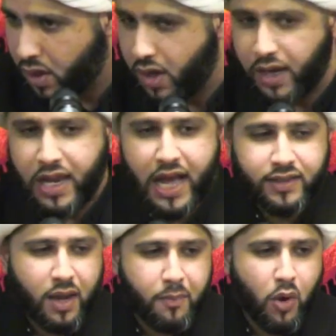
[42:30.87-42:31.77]

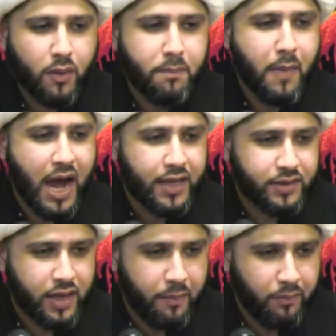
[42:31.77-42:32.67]
Latam or
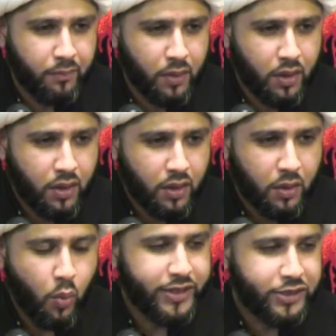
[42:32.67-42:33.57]
matam,
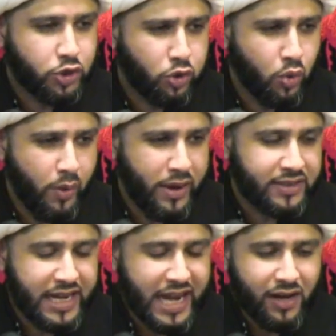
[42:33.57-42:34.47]
which through
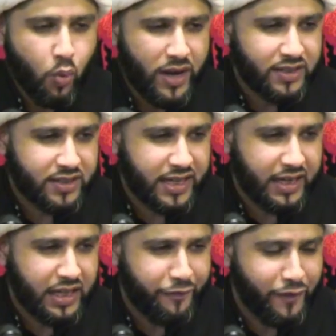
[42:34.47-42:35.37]
its
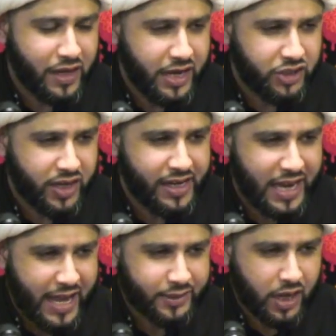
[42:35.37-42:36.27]
linguistic definition,
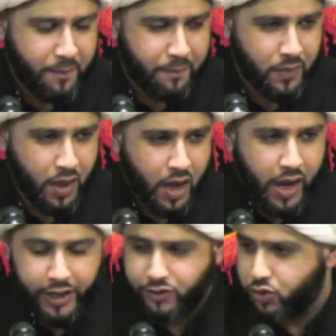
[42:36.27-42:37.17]
latam
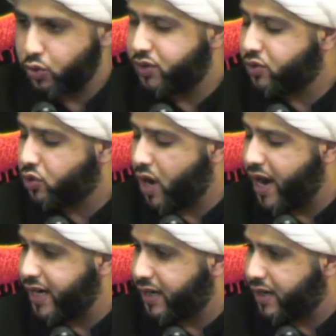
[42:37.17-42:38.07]
is to
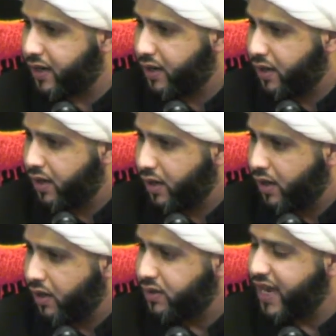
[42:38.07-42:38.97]
strike
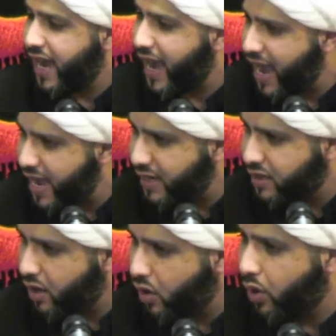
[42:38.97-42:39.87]
the
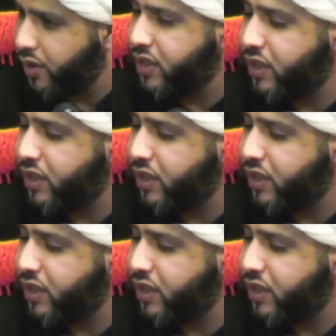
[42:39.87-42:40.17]
head or the